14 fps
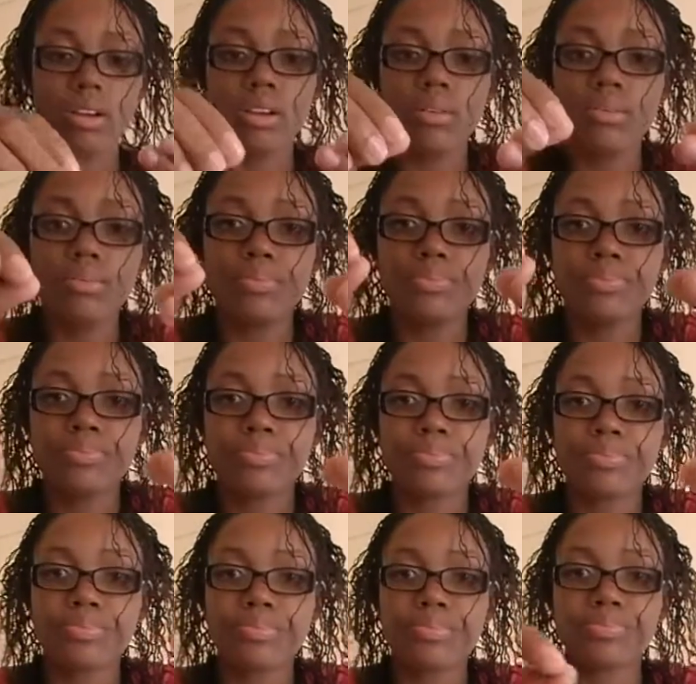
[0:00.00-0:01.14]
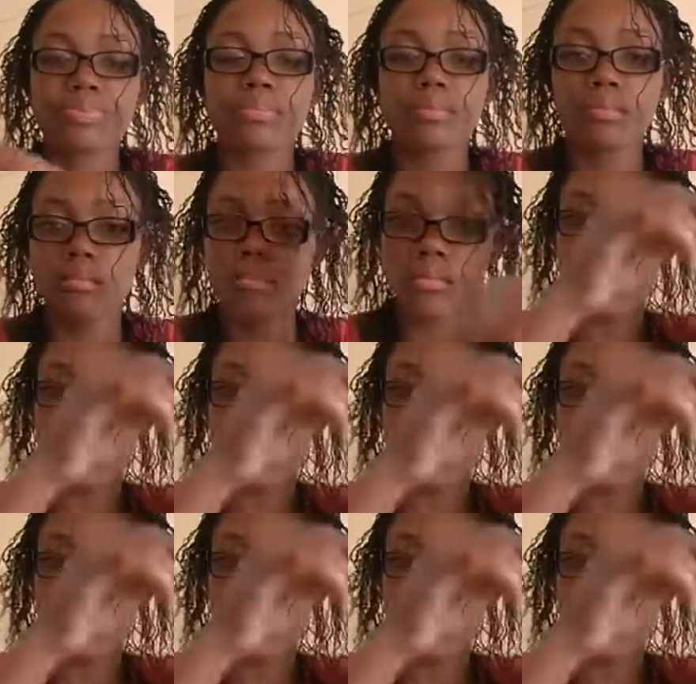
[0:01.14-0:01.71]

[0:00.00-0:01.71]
Nobody speaks.